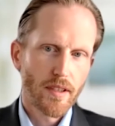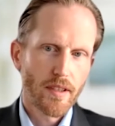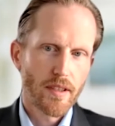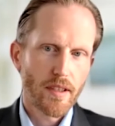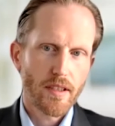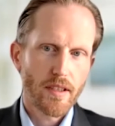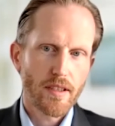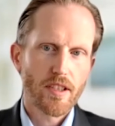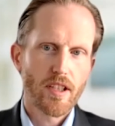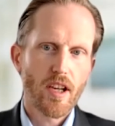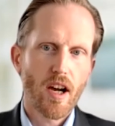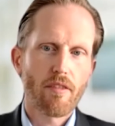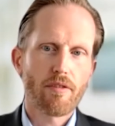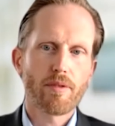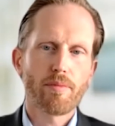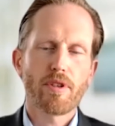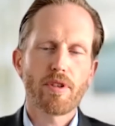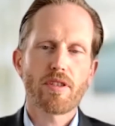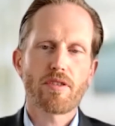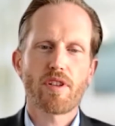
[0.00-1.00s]
it's
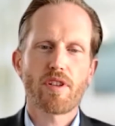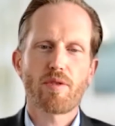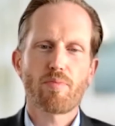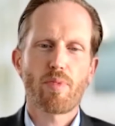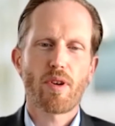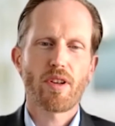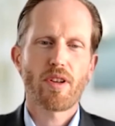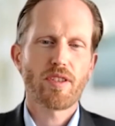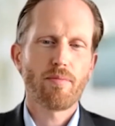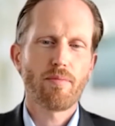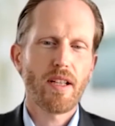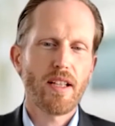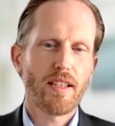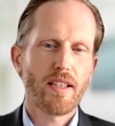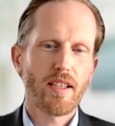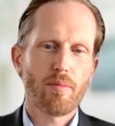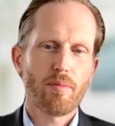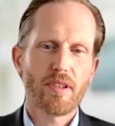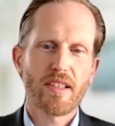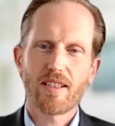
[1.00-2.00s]
government's
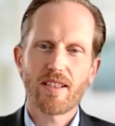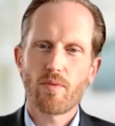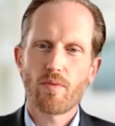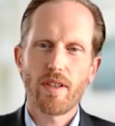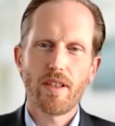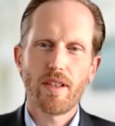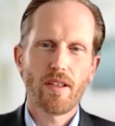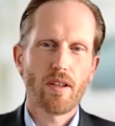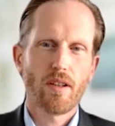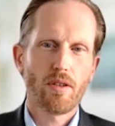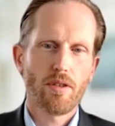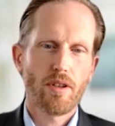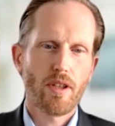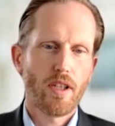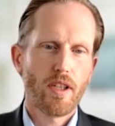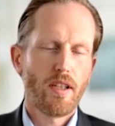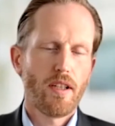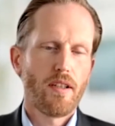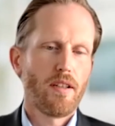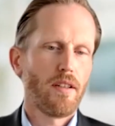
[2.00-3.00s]
responsibility. But as we know,
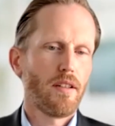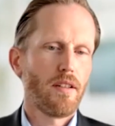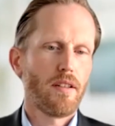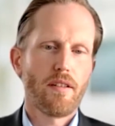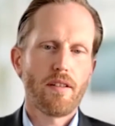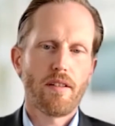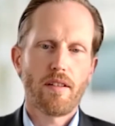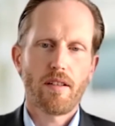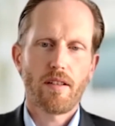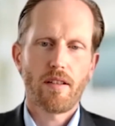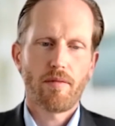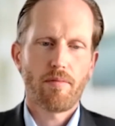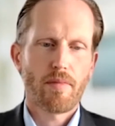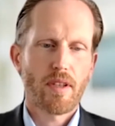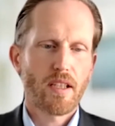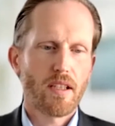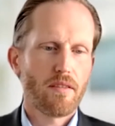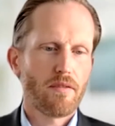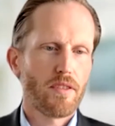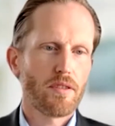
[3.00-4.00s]
uh, in
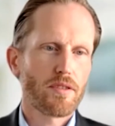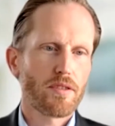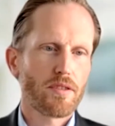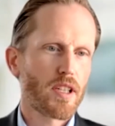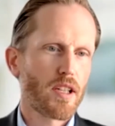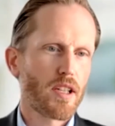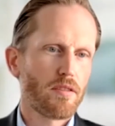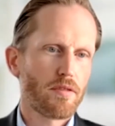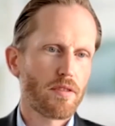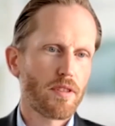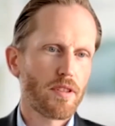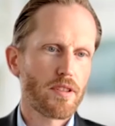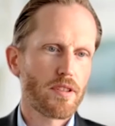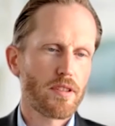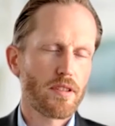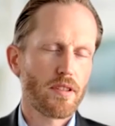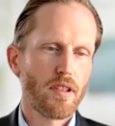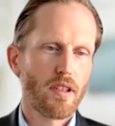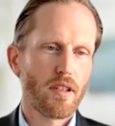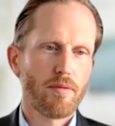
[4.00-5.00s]
many of those
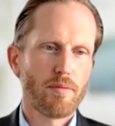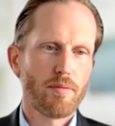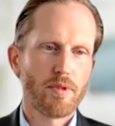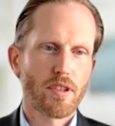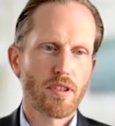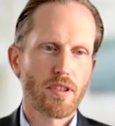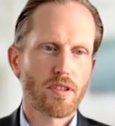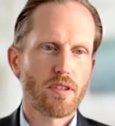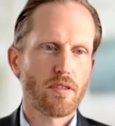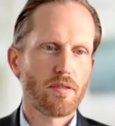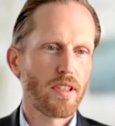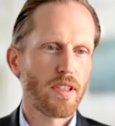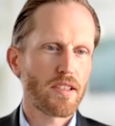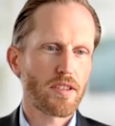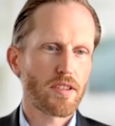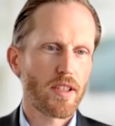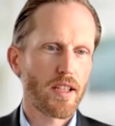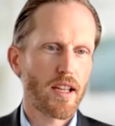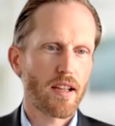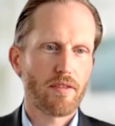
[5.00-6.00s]
countries, governments don't
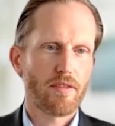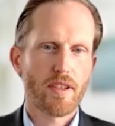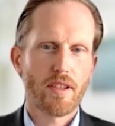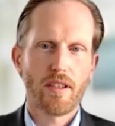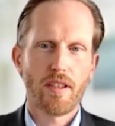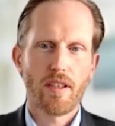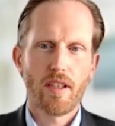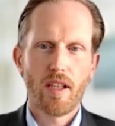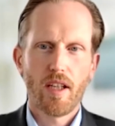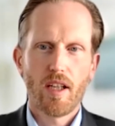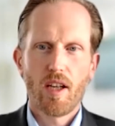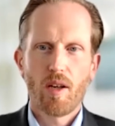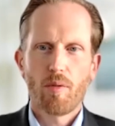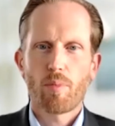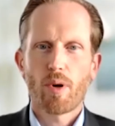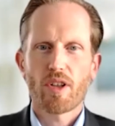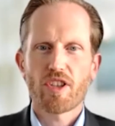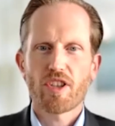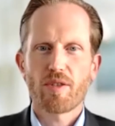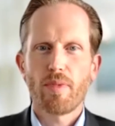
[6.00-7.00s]
necessarily have the
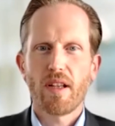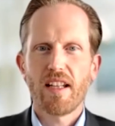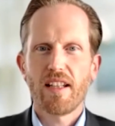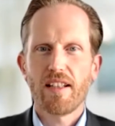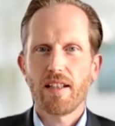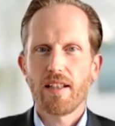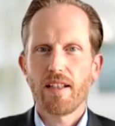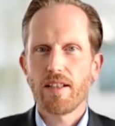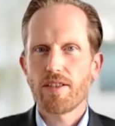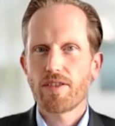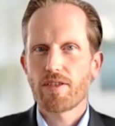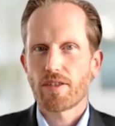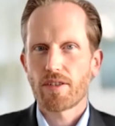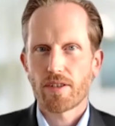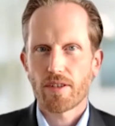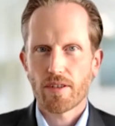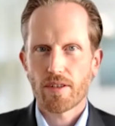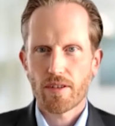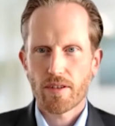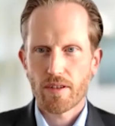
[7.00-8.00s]
possibilities
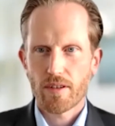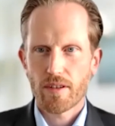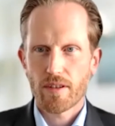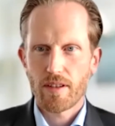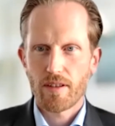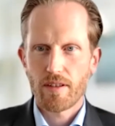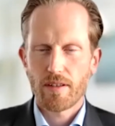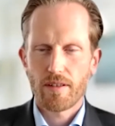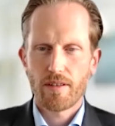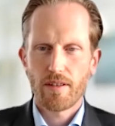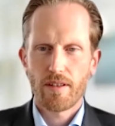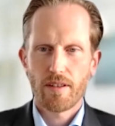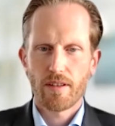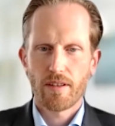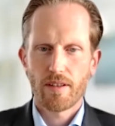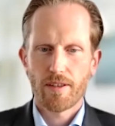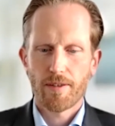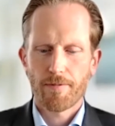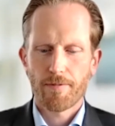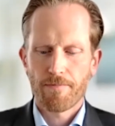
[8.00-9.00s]
or, or the,
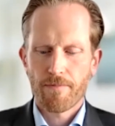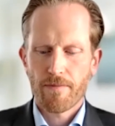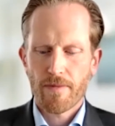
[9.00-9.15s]
the um,